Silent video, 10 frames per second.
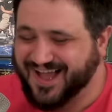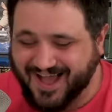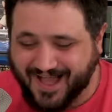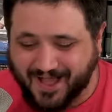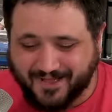
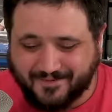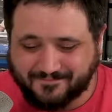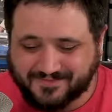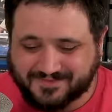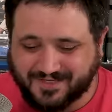
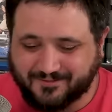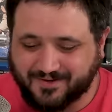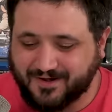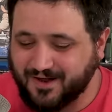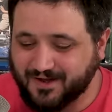He's like,
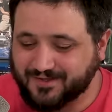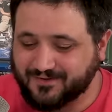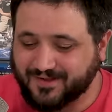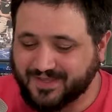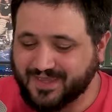where are
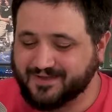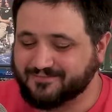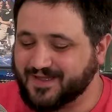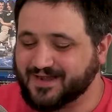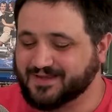you? I can't
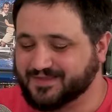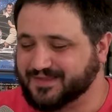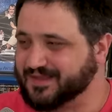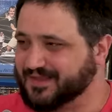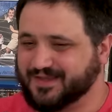find
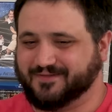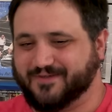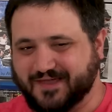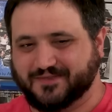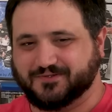anything. And then he
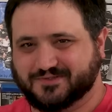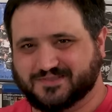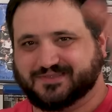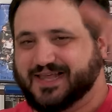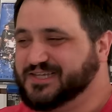finally
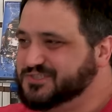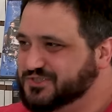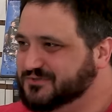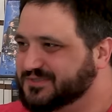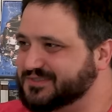uses light
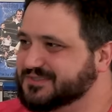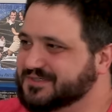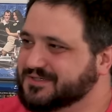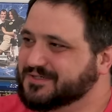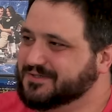juice.
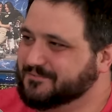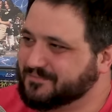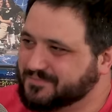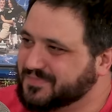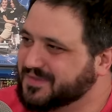
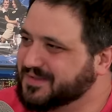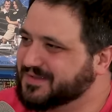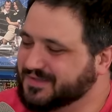Yeah,